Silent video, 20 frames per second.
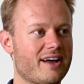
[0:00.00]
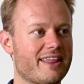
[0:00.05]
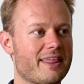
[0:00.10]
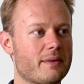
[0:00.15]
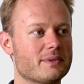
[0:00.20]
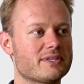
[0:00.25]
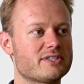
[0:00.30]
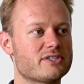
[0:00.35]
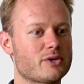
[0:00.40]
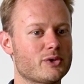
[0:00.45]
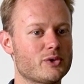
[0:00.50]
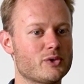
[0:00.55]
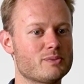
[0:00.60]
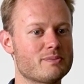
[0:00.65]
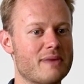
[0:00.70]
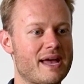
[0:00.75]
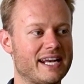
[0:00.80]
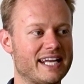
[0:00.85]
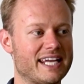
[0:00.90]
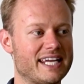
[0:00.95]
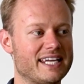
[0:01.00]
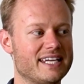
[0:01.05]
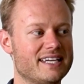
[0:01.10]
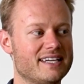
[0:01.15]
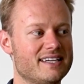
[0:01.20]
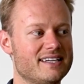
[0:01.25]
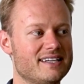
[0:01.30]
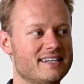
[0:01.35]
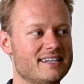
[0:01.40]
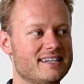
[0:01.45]
there were too
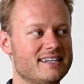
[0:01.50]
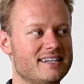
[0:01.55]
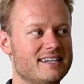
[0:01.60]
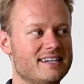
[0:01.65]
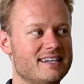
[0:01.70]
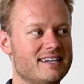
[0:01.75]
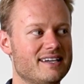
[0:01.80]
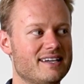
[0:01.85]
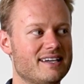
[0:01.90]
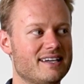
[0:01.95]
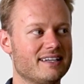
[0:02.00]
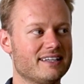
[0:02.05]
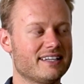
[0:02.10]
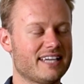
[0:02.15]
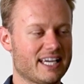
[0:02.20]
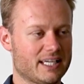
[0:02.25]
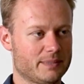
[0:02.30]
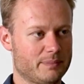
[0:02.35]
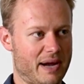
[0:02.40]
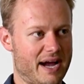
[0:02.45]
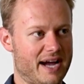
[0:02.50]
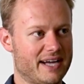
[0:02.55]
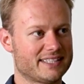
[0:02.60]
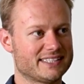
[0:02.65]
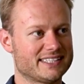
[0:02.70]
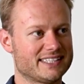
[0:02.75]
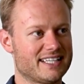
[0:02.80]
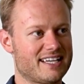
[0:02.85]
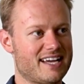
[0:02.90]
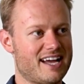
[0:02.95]
many
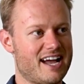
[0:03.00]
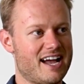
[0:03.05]
kickbacks.